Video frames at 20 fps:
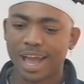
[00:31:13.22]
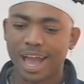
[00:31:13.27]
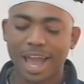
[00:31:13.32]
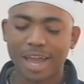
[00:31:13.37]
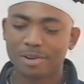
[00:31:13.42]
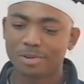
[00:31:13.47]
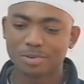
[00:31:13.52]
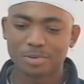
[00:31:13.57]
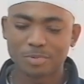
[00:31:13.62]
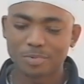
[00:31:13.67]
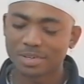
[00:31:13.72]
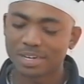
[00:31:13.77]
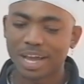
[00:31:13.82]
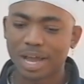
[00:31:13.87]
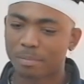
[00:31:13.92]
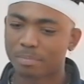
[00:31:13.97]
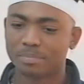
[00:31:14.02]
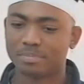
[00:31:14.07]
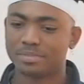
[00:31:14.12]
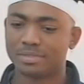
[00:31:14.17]
I don't know what
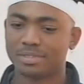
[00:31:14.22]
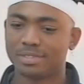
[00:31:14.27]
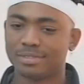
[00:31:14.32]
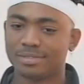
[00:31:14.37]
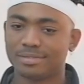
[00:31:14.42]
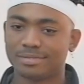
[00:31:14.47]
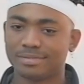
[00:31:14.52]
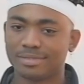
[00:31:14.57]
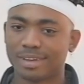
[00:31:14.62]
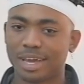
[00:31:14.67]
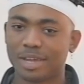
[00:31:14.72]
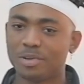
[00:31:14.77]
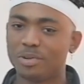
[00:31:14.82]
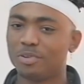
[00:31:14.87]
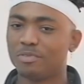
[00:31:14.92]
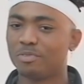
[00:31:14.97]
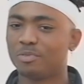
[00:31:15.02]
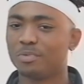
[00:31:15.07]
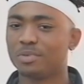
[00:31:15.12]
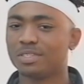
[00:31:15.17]
happened. I
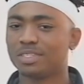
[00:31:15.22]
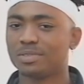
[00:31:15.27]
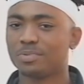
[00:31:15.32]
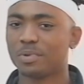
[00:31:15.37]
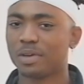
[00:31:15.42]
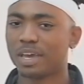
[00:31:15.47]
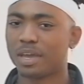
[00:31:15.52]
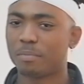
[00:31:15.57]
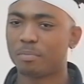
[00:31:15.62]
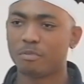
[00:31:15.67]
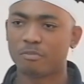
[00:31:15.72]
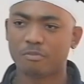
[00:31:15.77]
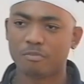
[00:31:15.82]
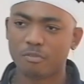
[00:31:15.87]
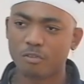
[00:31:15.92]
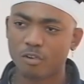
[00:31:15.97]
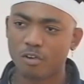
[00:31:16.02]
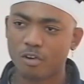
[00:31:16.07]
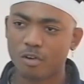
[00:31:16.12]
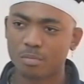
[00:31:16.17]
don't know if it was where I
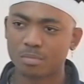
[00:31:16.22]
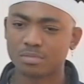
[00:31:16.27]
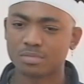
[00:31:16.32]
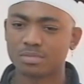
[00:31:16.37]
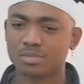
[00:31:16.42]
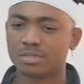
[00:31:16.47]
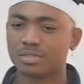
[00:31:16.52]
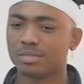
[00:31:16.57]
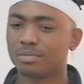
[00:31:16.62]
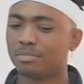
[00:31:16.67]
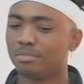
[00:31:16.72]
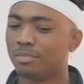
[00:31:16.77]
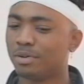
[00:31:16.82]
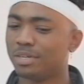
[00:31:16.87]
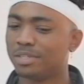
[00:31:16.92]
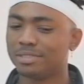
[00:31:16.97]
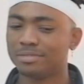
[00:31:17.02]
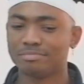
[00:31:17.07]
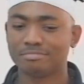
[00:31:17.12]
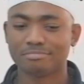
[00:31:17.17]
performed,
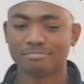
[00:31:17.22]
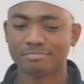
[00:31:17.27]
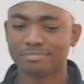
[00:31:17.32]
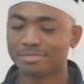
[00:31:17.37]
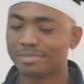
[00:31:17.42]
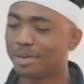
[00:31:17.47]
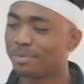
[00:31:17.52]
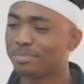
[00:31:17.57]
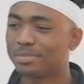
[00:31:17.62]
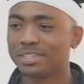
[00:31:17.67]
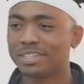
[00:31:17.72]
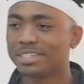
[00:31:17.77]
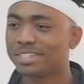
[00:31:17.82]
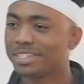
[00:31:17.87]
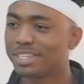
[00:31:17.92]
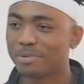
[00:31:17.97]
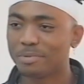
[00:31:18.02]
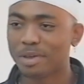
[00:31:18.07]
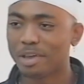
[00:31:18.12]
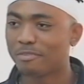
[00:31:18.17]
but up to
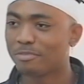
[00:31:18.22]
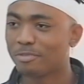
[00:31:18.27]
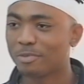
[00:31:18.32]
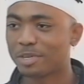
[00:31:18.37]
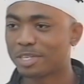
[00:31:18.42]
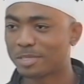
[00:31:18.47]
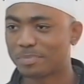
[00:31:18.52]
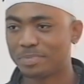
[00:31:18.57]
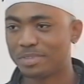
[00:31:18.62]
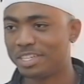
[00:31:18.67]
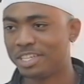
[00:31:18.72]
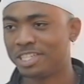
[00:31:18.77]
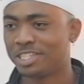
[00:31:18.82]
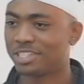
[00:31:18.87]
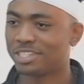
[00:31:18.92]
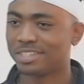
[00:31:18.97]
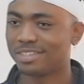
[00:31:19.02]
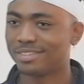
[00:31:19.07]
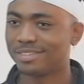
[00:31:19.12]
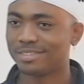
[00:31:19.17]
this day, we have no
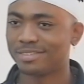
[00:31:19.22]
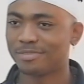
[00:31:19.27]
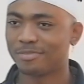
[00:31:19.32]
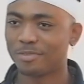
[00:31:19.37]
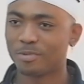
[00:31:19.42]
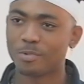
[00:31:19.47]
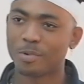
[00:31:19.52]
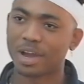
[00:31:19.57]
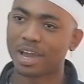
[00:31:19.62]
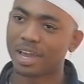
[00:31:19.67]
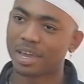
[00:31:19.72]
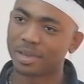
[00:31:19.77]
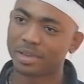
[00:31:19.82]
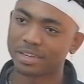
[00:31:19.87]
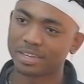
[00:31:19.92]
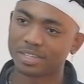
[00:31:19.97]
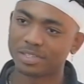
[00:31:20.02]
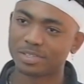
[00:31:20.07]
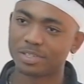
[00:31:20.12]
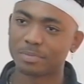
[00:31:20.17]
explanation for why, you
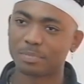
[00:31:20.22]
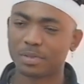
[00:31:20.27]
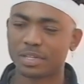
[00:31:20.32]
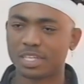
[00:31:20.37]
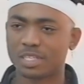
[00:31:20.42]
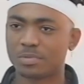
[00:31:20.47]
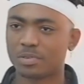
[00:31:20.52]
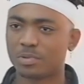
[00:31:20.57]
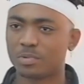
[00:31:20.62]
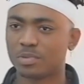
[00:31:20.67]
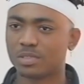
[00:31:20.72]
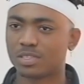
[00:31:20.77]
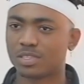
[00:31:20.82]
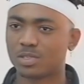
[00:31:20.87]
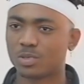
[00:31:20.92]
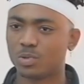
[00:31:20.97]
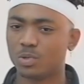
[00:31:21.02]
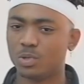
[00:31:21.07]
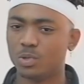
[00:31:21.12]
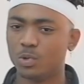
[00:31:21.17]
know, the placement was
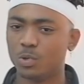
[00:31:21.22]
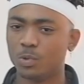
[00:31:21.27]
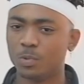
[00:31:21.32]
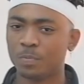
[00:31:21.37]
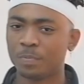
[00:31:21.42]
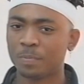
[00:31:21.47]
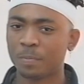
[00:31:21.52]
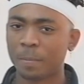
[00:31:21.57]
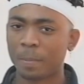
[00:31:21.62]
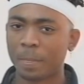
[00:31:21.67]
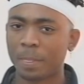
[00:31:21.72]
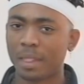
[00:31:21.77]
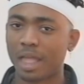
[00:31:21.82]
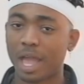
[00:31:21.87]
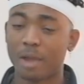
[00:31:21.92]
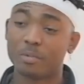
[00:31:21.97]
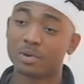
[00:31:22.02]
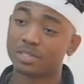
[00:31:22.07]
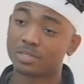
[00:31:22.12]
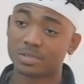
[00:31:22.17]
so low.
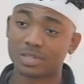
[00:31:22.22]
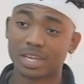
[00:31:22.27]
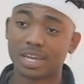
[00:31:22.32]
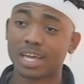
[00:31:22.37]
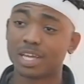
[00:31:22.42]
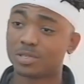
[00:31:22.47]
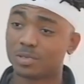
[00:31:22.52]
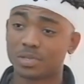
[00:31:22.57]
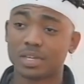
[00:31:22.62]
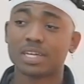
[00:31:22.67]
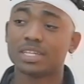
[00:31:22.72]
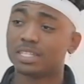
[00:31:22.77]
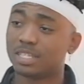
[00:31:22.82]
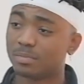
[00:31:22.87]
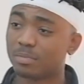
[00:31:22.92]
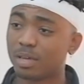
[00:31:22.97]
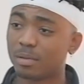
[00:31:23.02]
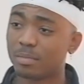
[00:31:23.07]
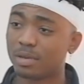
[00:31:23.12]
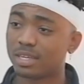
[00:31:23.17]
I went out and I thought I
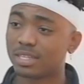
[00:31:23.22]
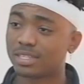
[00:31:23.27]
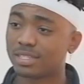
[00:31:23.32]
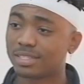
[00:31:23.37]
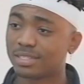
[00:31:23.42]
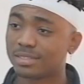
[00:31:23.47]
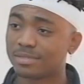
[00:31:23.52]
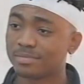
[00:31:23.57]
did my best.